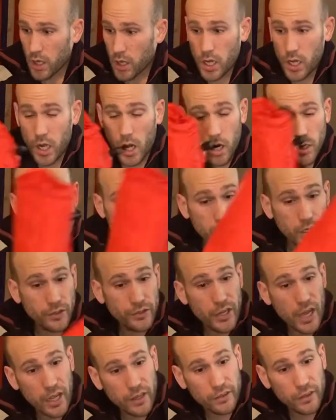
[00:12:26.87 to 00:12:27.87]
you know, you can
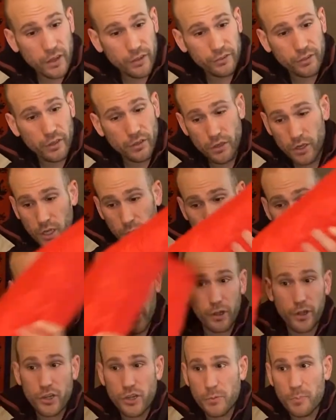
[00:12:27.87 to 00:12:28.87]
take this and you could put
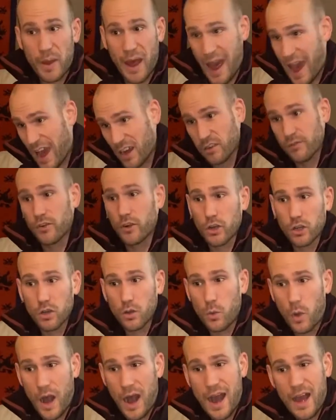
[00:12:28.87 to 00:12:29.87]
it in your pack vertical
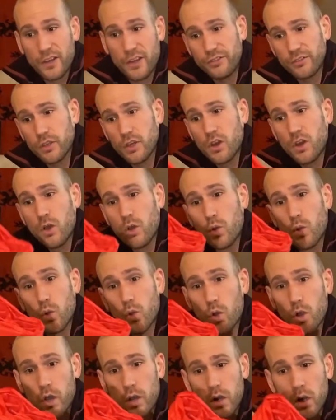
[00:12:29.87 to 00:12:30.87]
wise,
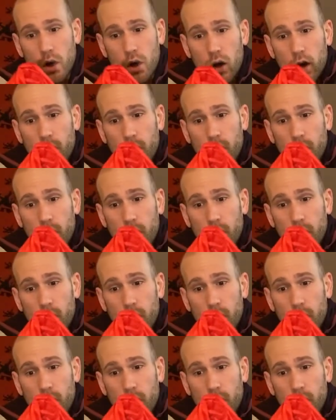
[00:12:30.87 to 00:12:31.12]
or